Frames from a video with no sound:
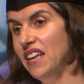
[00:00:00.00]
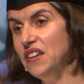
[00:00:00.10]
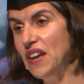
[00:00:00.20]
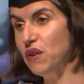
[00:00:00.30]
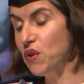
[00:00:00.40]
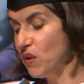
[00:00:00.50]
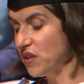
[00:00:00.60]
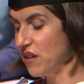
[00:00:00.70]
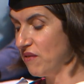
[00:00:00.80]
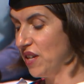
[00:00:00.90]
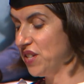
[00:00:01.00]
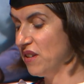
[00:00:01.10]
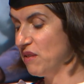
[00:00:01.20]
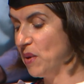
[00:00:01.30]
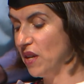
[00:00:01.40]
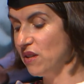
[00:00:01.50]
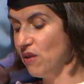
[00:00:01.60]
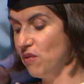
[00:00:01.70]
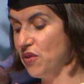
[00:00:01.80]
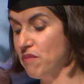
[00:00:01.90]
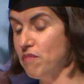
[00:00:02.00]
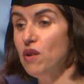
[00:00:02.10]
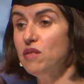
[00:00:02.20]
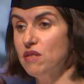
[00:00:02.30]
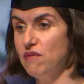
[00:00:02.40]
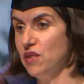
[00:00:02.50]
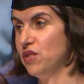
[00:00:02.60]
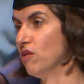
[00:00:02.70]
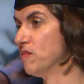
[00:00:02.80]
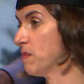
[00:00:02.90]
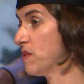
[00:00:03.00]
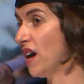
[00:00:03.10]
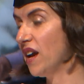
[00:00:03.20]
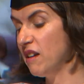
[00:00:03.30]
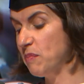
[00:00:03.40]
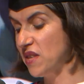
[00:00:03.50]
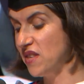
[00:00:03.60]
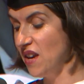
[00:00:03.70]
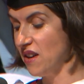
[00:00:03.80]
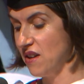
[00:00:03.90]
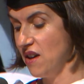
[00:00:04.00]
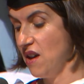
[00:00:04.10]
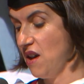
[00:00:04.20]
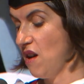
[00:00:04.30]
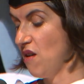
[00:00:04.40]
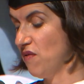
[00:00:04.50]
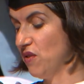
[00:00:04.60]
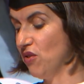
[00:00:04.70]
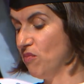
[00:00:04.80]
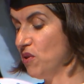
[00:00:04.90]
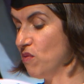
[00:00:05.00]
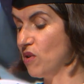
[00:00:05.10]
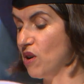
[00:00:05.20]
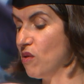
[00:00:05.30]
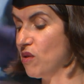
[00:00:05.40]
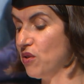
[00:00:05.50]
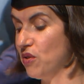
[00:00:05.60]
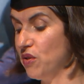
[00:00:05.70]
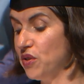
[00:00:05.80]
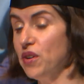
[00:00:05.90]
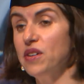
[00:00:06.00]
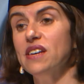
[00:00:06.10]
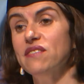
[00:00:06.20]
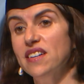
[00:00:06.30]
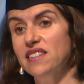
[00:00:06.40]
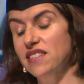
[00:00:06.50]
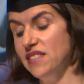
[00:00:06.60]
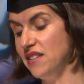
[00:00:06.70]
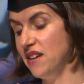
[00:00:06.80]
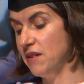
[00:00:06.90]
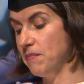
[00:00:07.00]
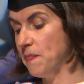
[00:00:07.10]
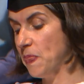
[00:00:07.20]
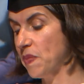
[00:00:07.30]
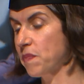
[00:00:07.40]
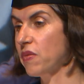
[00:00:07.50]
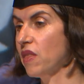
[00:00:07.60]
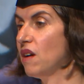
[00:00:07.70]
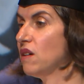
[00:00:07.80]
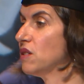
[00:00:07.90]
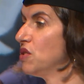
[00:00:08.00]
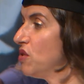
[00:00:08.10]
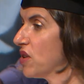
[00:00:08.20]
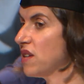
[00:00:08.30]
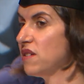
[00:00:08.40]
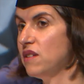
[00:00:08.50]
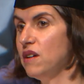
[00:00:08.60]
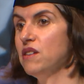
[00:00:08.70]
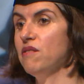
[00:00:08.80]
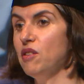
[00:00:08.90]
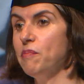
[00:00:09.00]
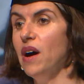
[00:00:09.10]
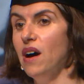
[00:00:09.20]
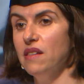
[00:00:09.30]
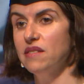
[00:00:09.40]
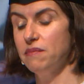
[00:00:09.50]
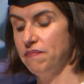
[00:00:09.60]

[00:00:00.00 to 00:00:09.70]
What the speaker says: Now, your generation is being told that most of the jobs, up to 80% of the jobs you will go on to, don't even exist yet. You can design your own paths.